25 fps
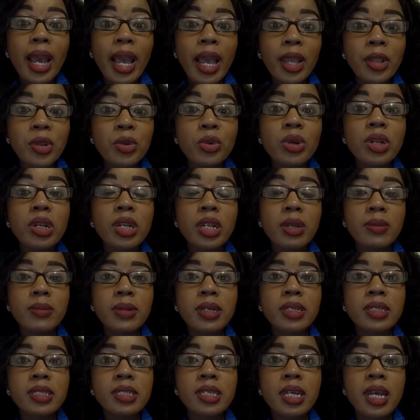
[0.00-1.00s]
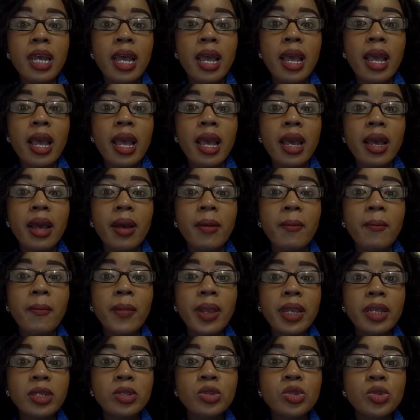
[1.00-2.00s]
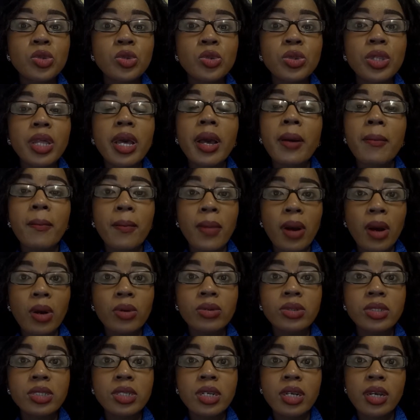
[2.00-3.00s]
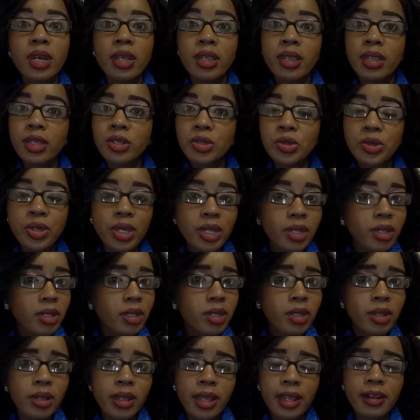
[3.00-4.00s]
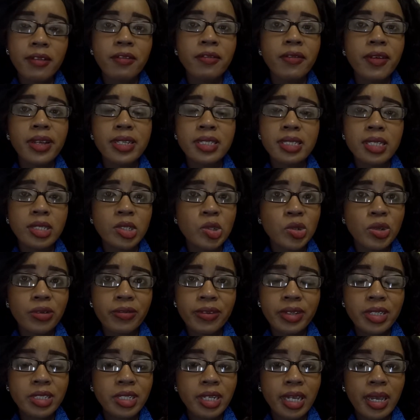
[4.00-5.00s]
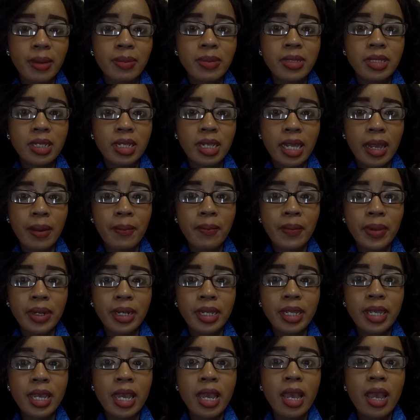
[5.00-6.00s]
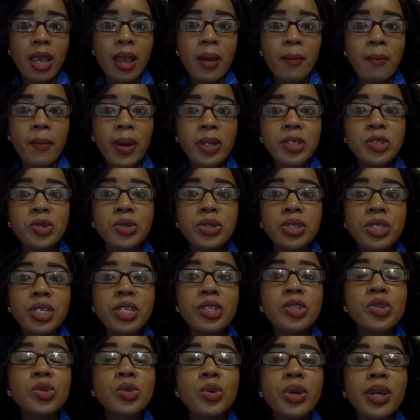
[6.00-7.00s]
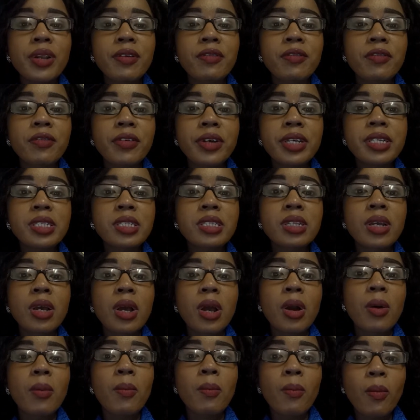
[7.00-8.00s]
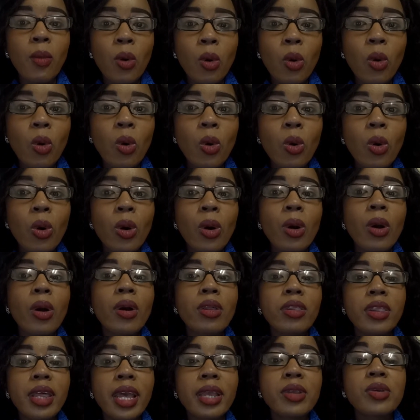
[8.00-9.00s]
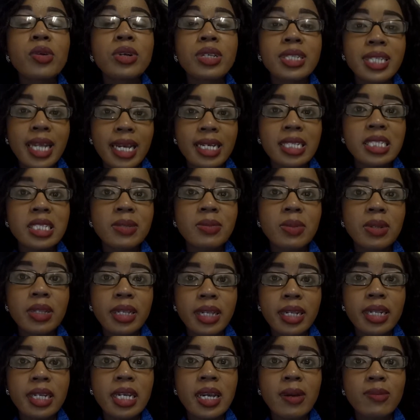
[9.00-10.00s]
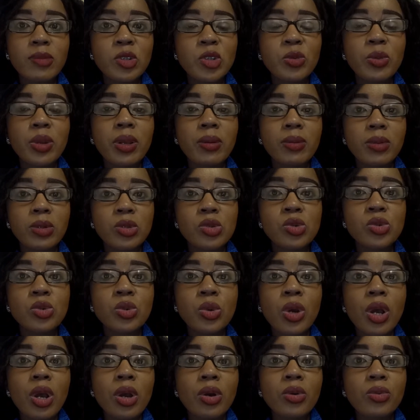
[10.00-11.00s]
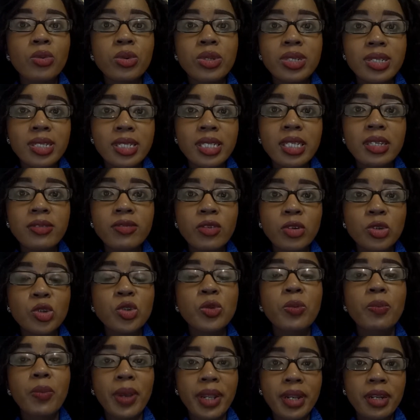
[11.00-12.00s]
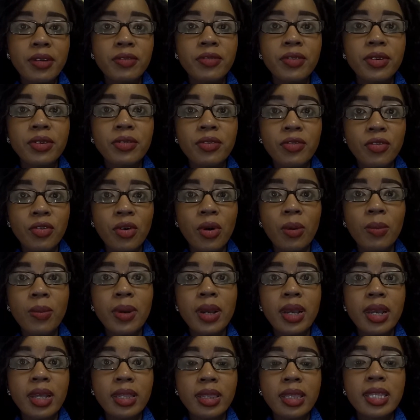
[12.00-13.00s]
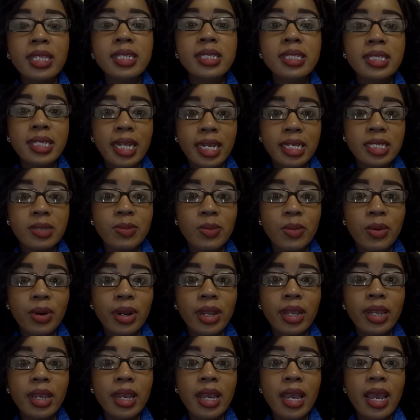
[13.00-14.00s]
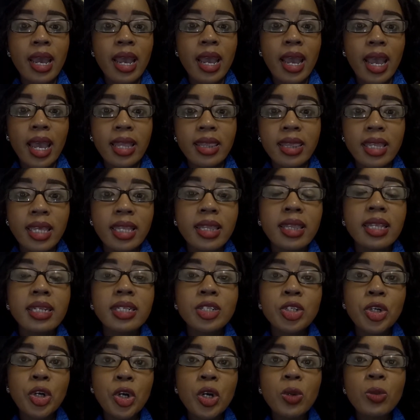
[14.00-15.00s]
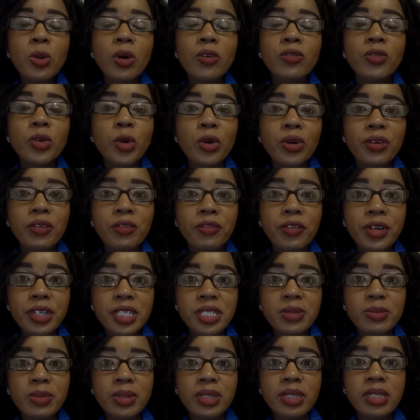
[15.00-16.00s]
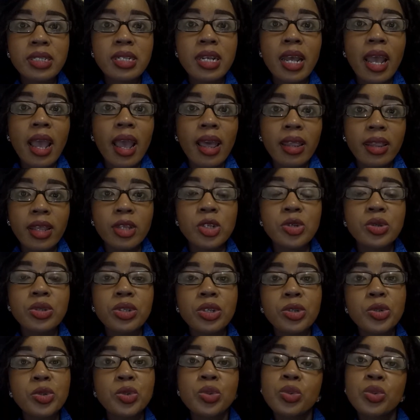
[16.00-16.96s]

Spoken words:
annual limit into the amount that you can invest into a venture capital company, but you need to invest more than your taxable income to be able to receive or to benefit from this tax break. And then the term of your investment that your